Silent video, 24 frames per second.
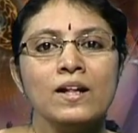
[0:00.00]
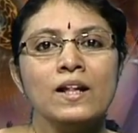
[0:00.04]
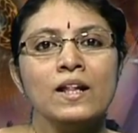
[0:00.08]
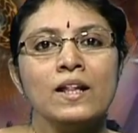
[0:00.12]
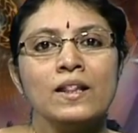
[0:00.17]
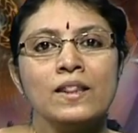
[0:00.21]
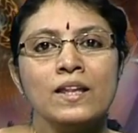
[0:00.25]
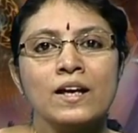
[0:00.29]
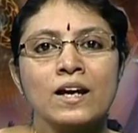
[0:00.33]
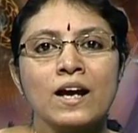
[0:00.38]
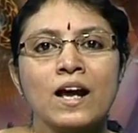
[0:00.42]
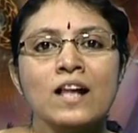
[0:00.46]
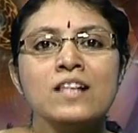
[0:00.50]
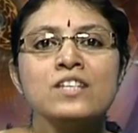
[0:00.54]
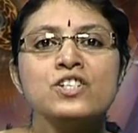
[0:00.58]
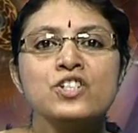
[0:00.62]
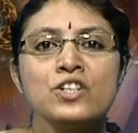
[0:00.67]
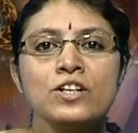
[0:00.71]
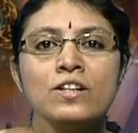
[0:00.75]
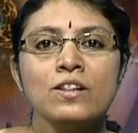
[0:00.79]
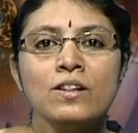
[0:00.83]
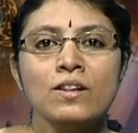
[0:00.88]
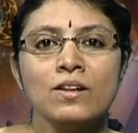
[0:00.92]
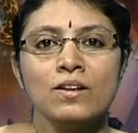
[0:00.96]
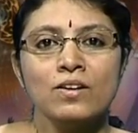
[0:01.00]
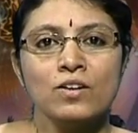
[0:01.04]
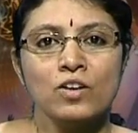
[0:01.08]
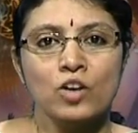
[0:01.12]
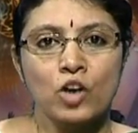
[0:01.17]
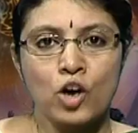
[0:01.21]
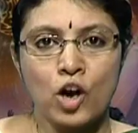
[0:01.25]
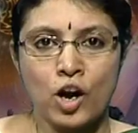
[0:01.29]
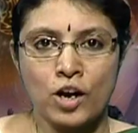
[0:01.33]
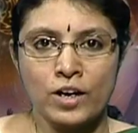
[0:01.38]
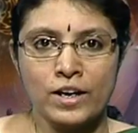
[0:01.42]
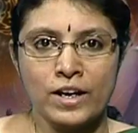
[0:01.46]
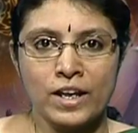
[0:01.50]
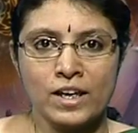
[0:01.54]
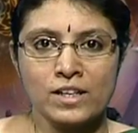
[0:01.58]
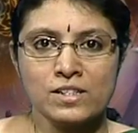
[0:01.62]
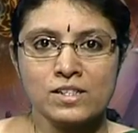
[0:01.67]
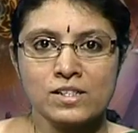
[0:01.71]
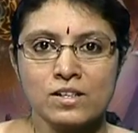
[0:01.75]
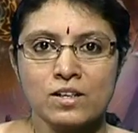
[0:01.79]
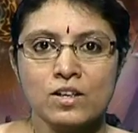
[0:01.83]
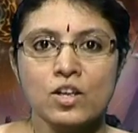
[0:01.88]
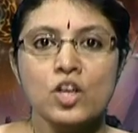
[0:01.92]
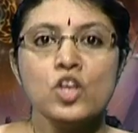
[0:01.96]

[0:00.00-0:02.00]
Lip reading: the cultural context.